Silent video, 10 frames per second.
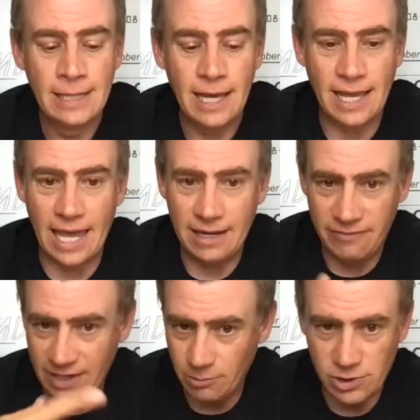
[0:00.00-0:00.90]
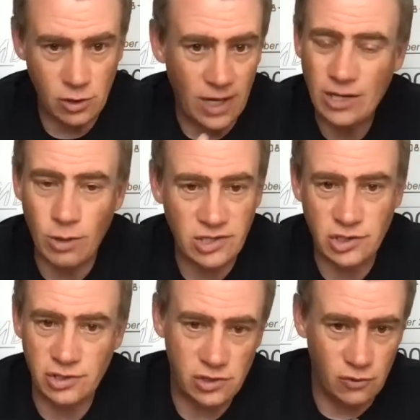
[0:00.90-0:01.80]
Again, if anyone's got any
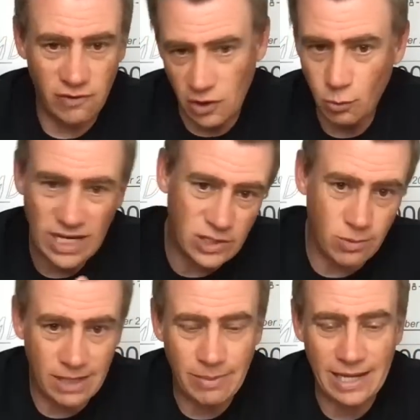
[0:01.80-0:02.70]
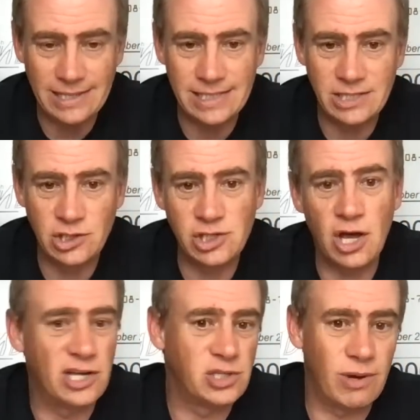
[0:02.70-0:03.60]
questions sort of on a week-to-week basis, just
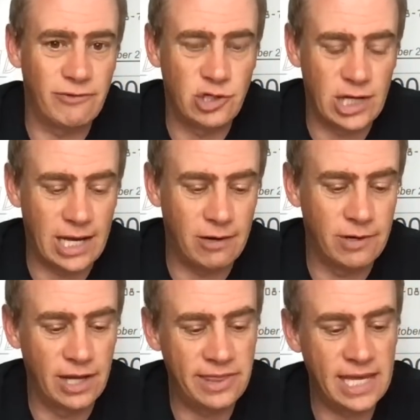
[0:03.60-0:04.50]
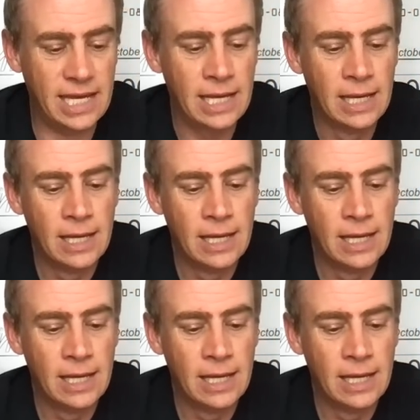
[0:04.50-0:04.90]
nice to have a chatter. And I think